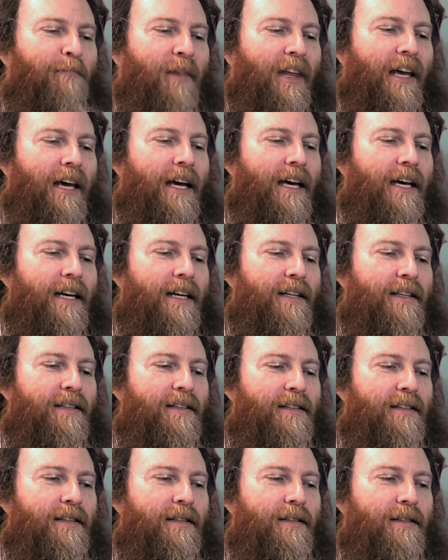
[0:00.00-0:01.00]
and
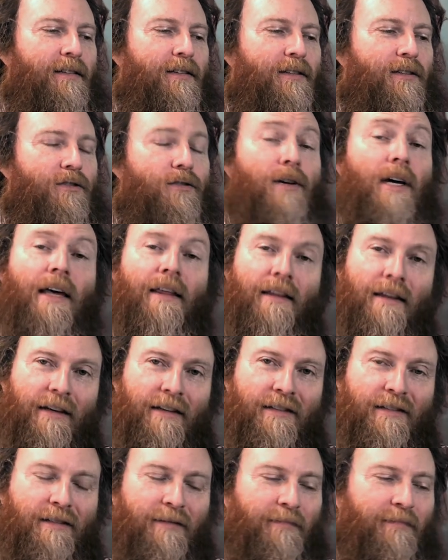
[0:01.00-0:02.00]
try
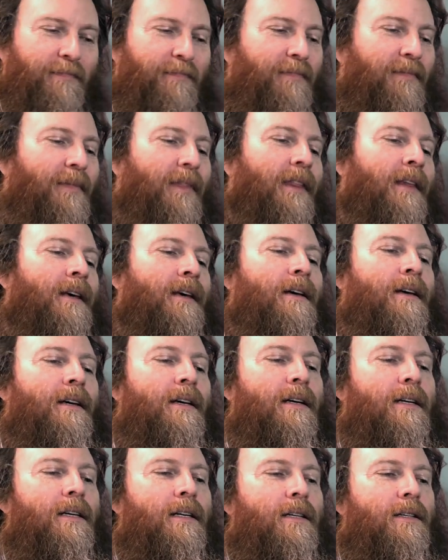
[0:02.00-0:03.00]
this.
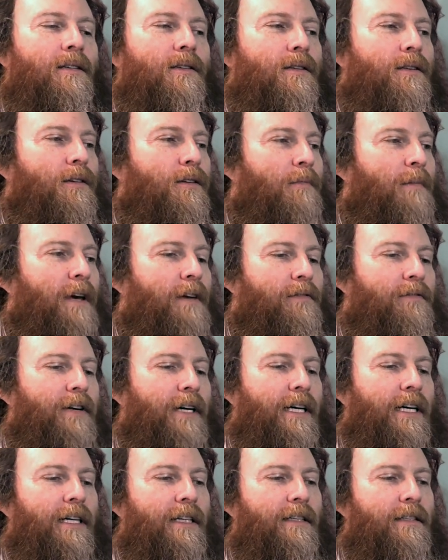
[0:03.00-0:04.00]
So you may
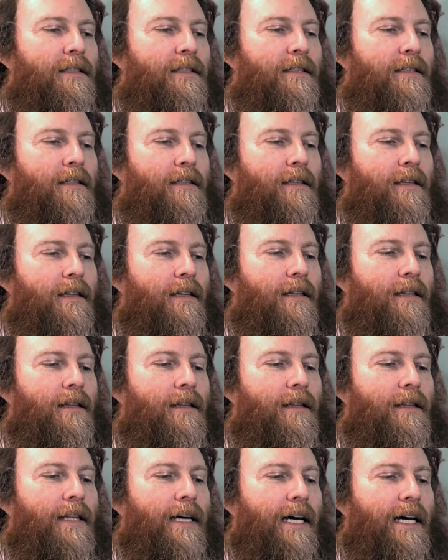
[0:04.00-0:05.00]
find
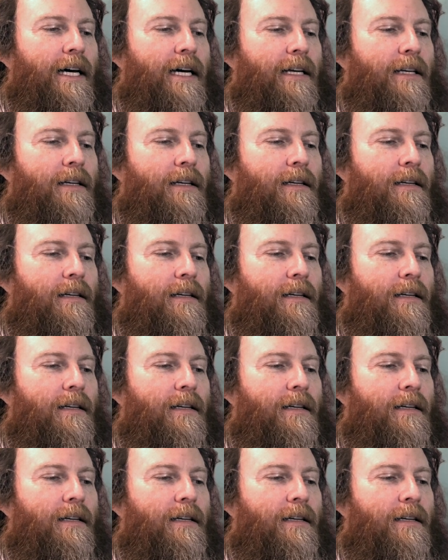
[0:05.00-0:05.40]
that